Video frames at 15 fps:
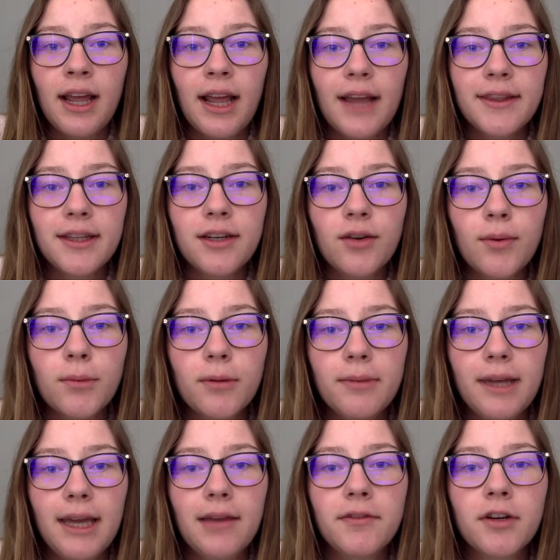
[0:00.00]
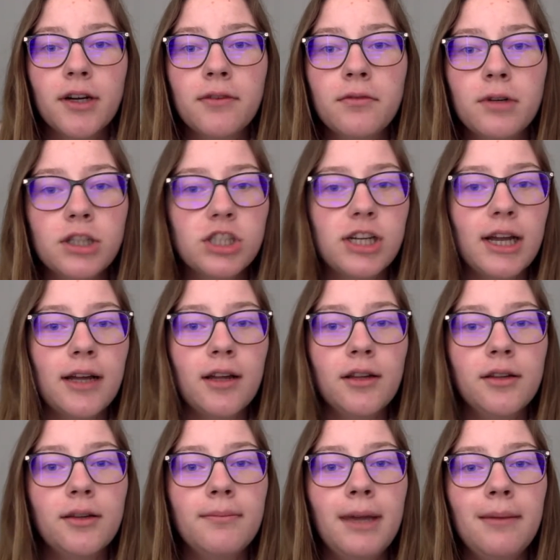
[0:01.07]
and the normal behavior of one child
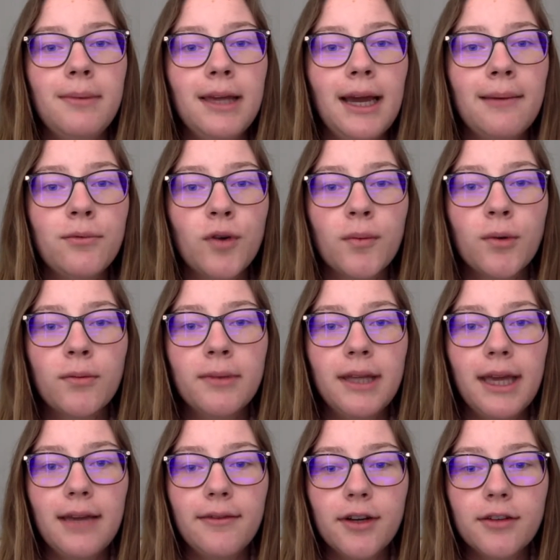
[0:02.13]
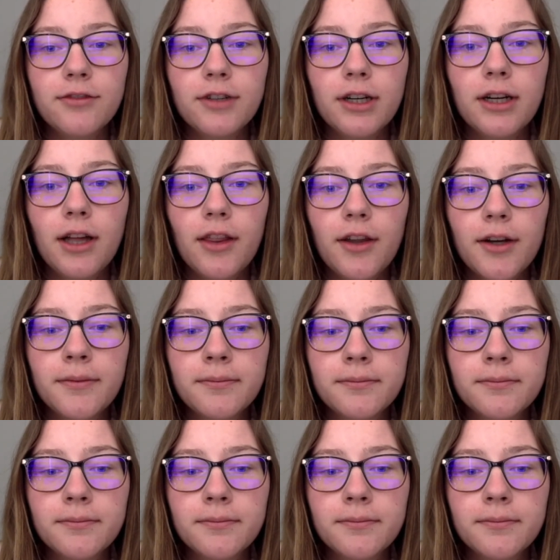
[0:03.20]
may be abnormal behavior for another.